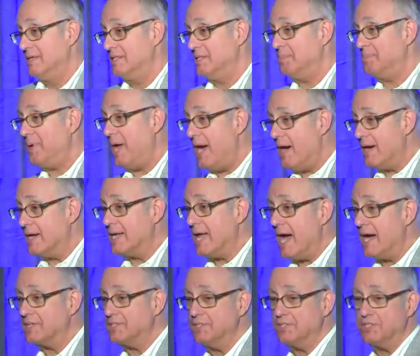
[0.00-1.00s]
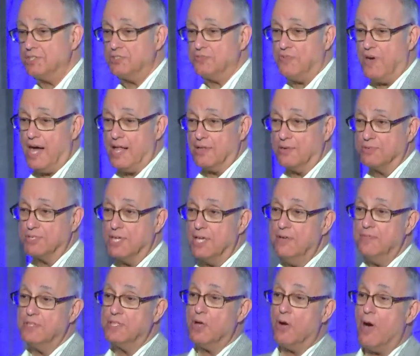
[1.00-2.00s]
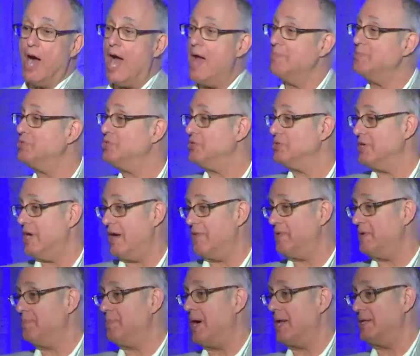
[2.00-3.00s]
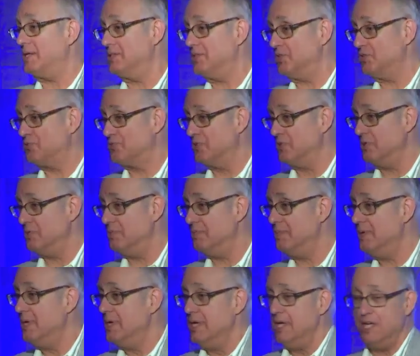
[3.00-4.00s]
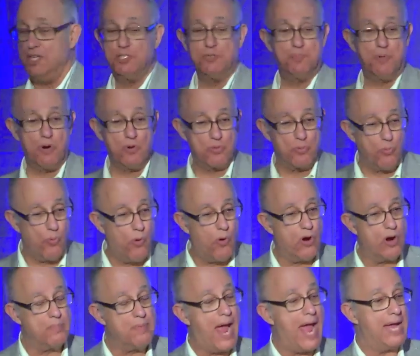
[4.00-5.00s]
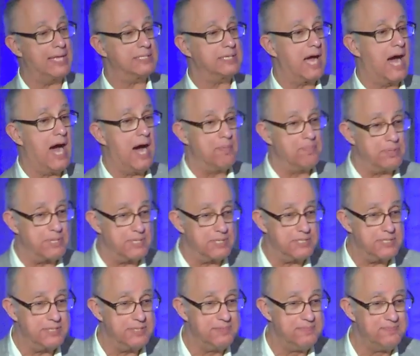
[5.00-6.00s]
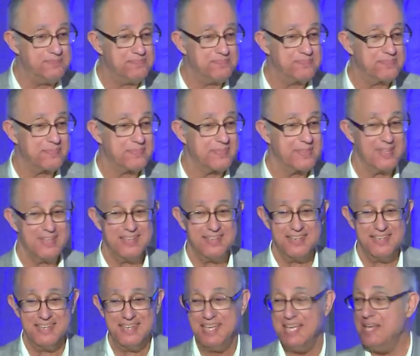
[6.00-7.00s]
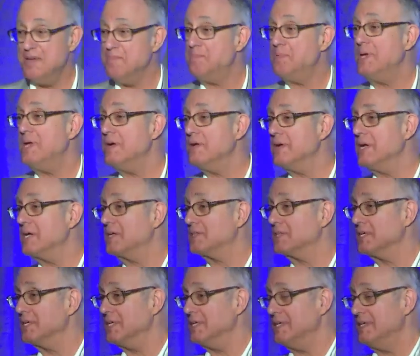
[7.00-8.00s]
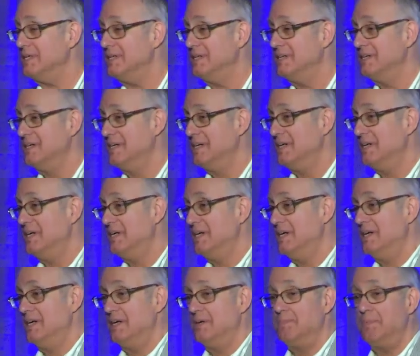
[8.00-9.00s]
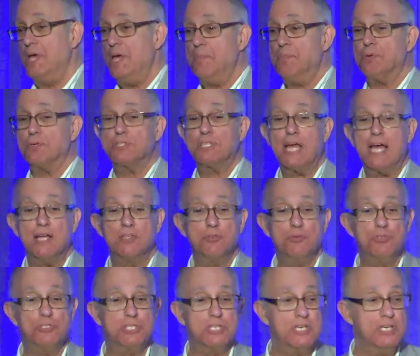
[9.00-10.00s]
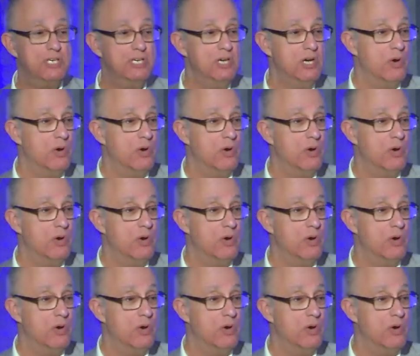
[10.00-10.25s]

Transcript: The paradox is as follows. Even though I'm sure everybody in this room is both warm and competent, empirically, people tend to see